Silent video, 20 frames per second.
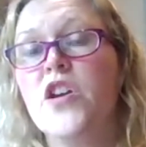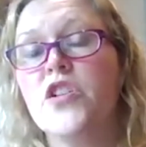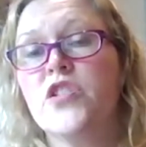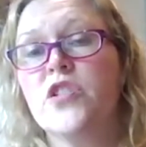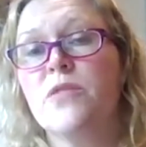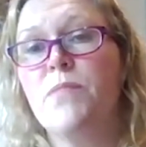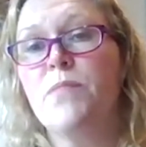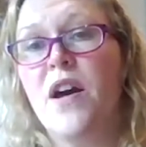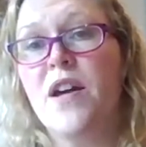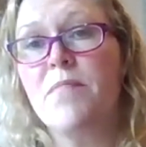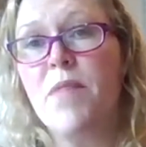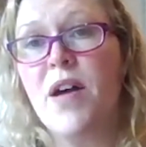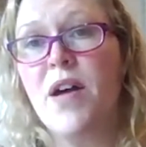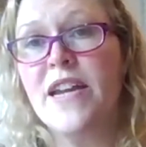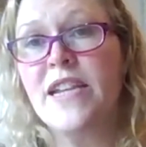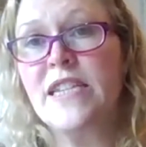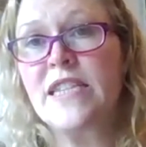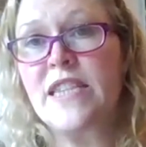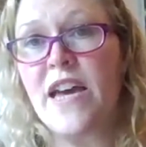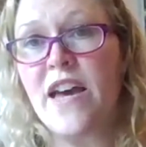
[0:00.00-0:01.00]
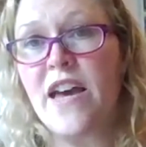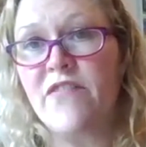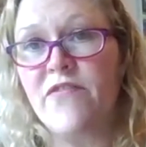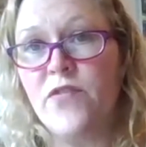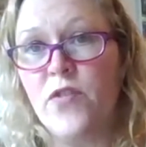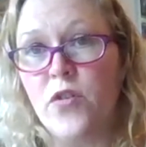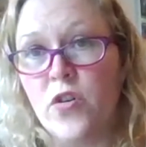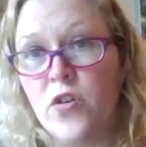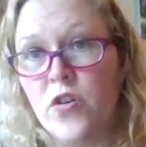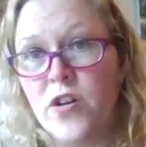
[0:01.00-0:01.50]
To my mind,
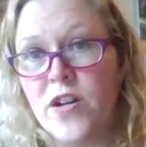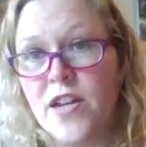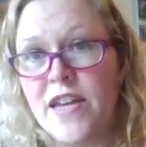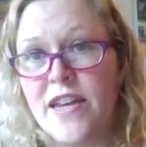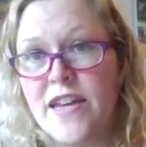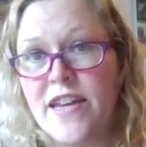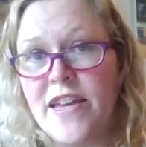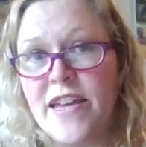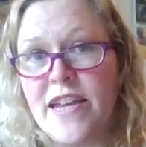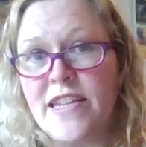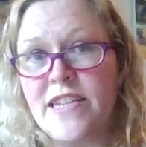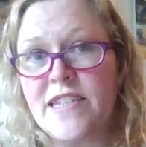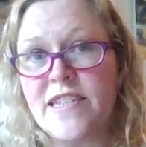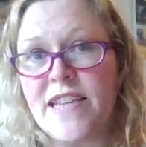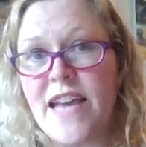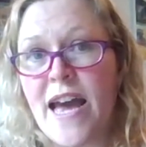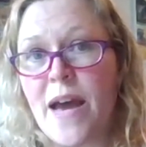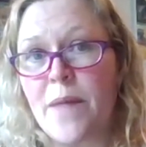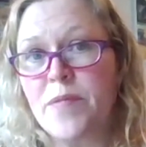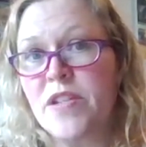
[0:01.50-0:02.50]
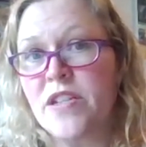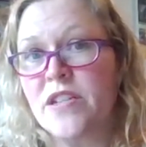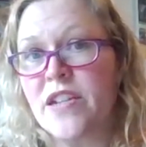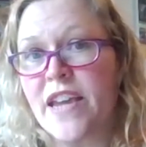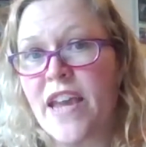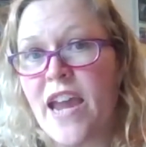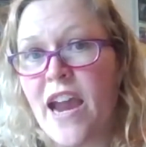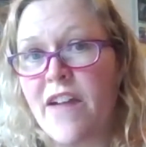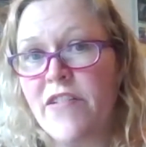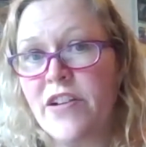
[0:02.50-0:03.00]
therefore, it is apt
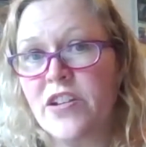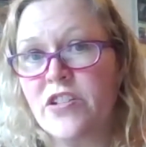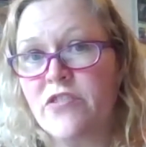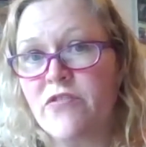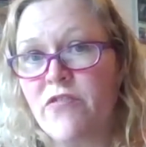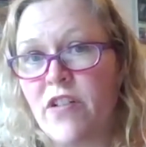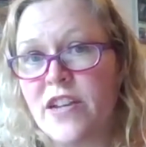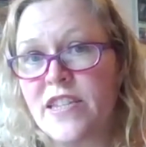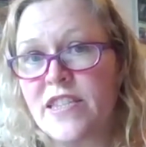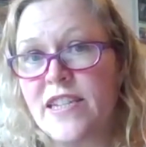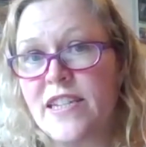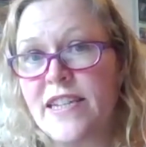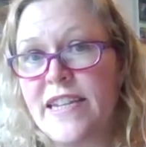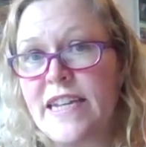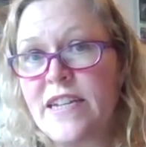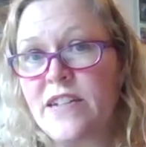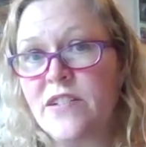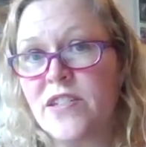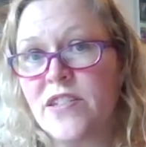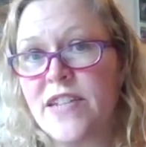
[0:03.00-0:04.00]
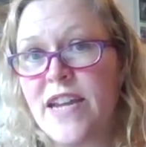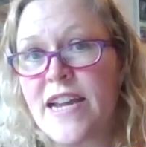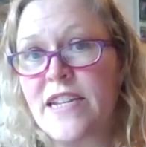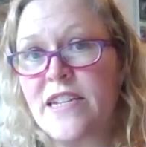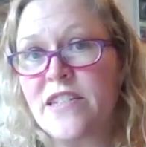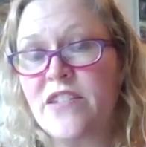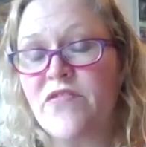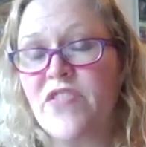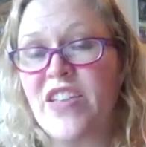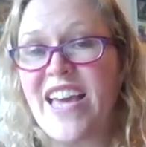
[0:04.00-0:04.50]
to characterise the legal
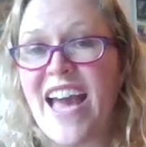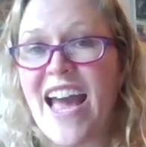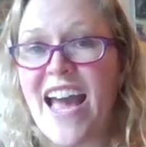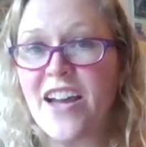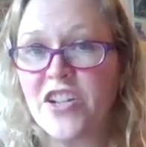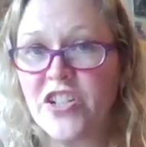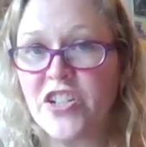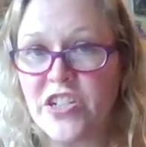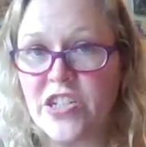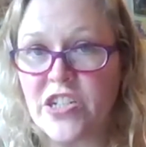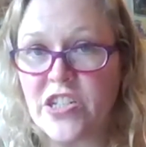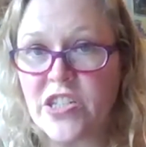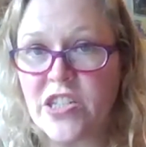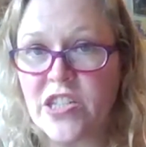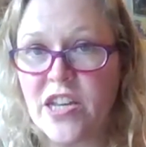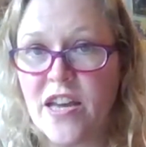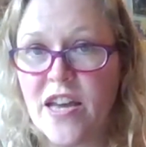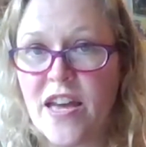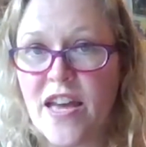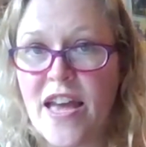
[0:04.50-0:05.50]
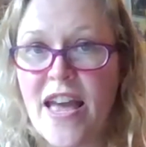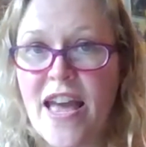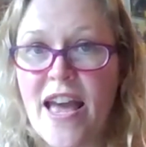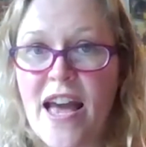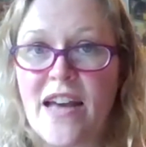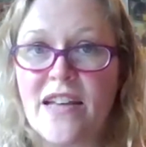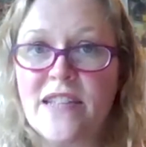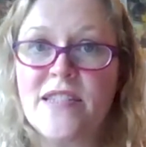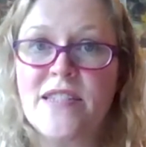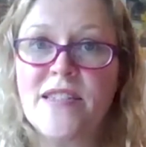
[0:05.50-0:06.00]
status of the ashes
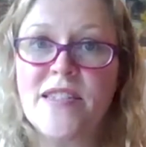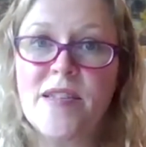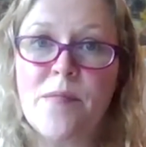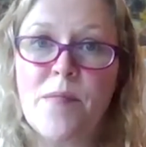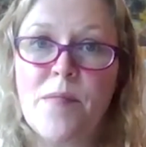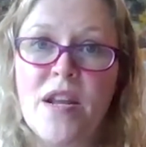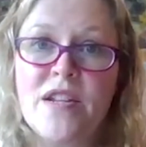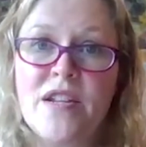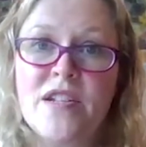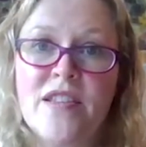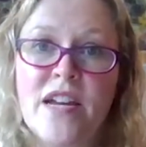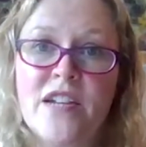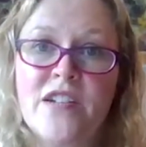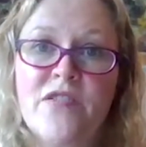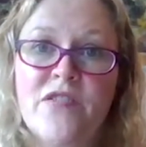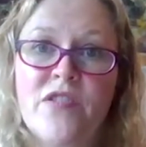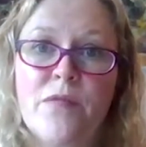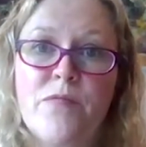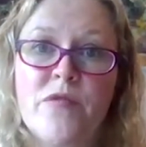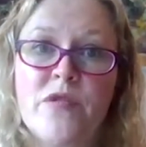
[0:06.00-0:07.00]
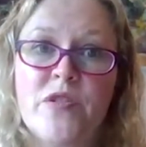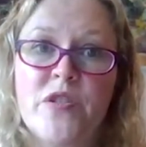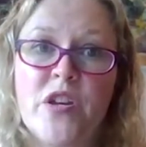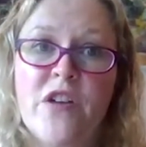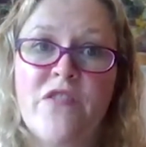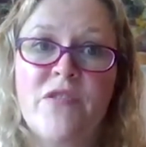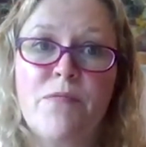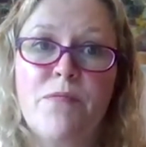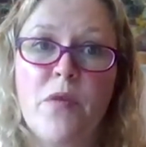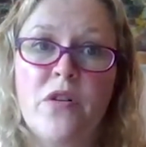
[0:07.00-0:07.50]
as similar to that of the
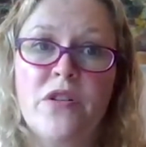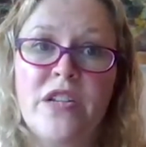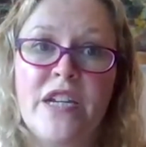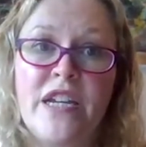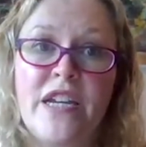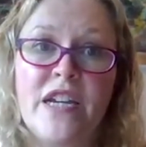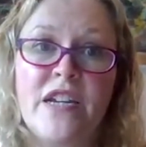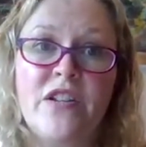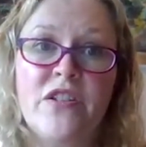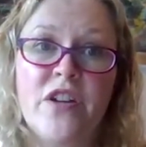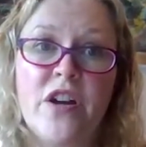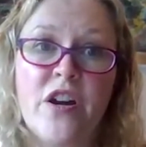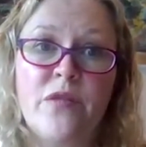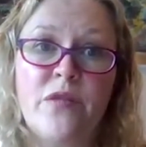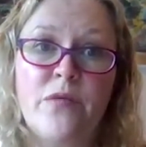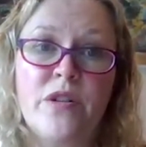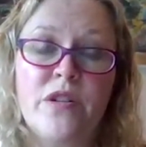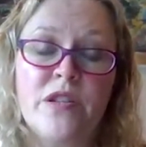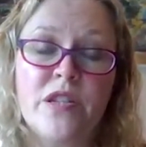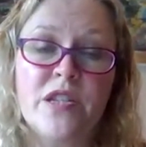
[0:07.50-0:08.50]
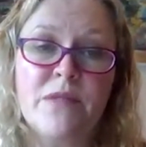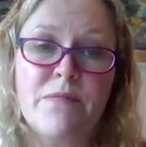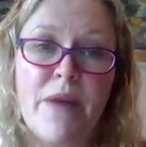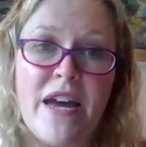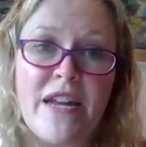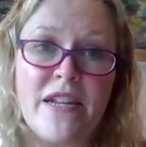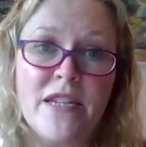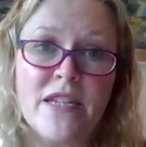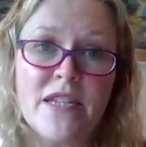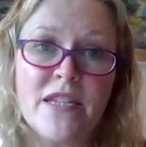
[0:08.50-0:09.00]
preserved body in Dodewood and
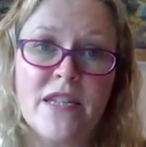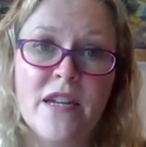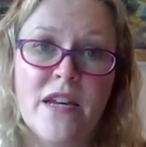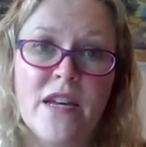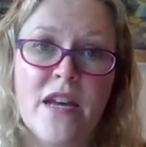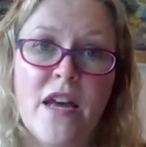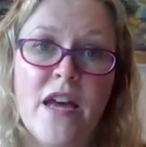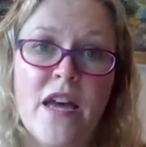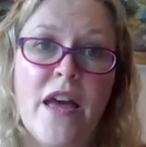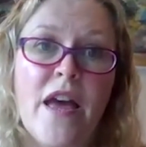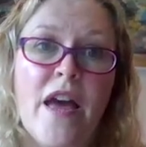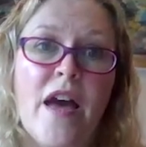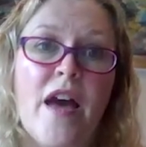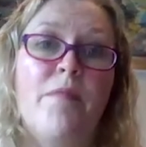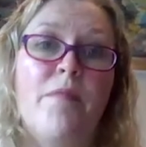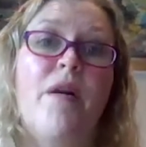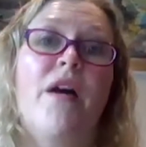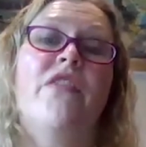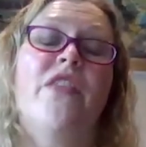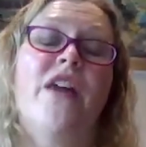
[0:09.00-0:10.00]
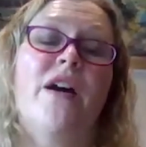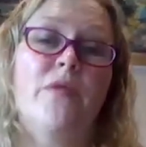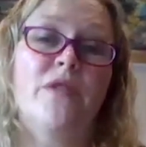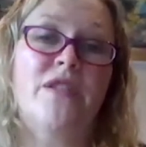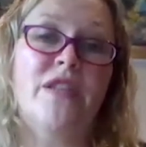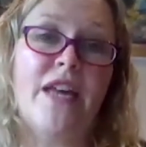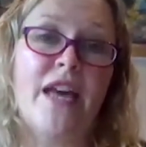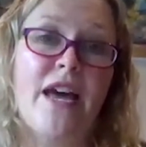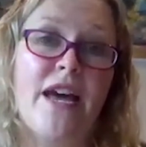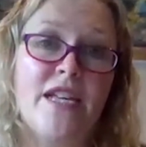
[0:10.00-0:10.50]
Spence, and that
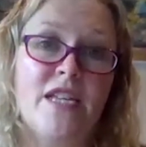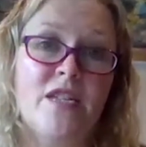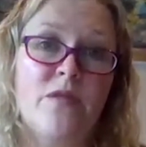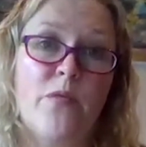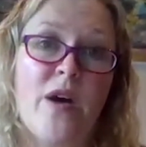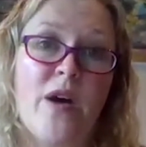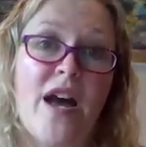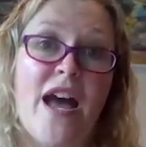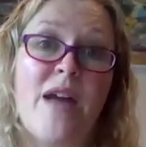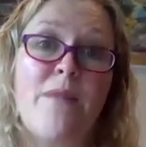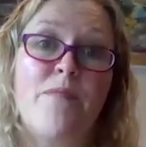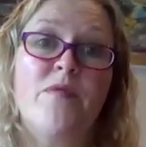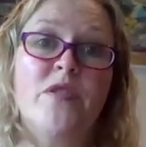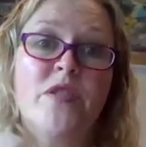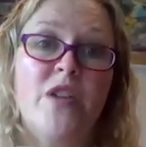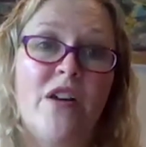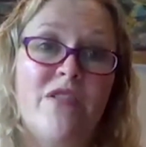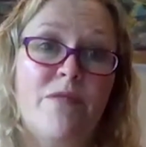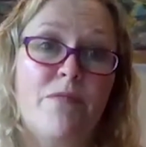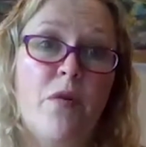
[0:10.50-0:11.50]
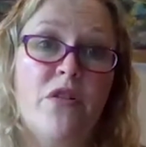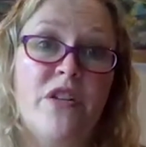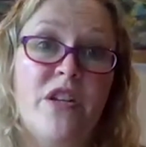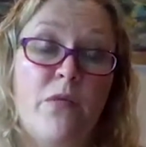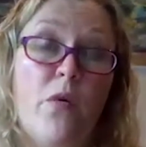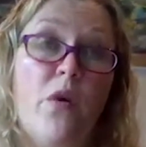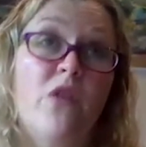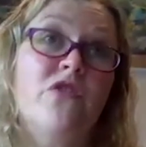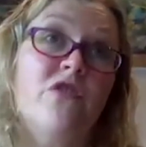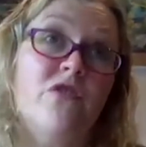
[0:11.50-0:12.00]
was a case where a preserved
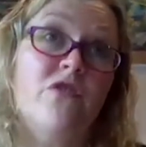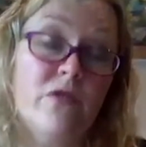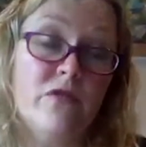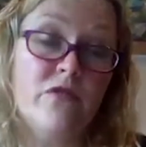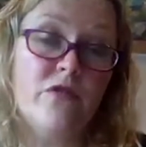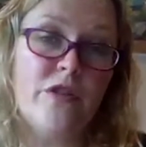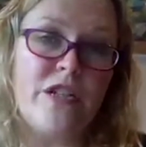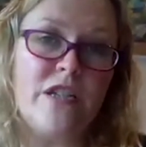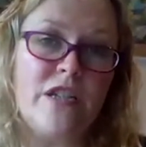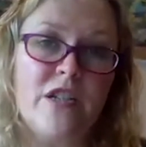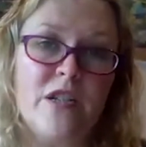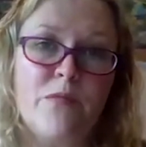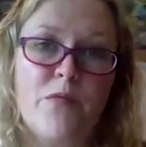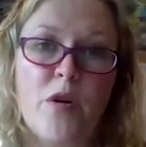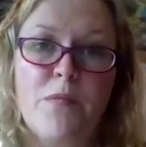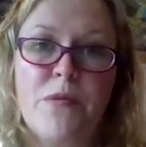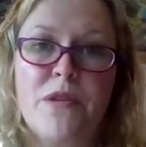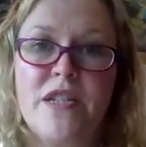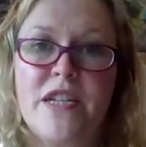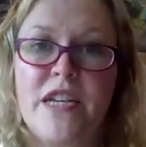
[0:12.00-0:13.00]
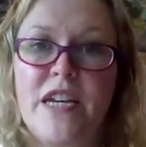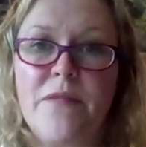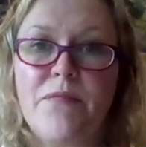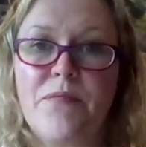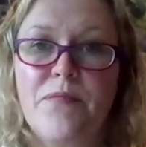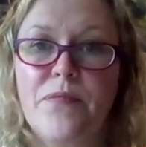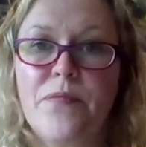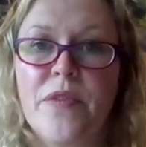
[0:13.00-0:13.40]
body was treated as property.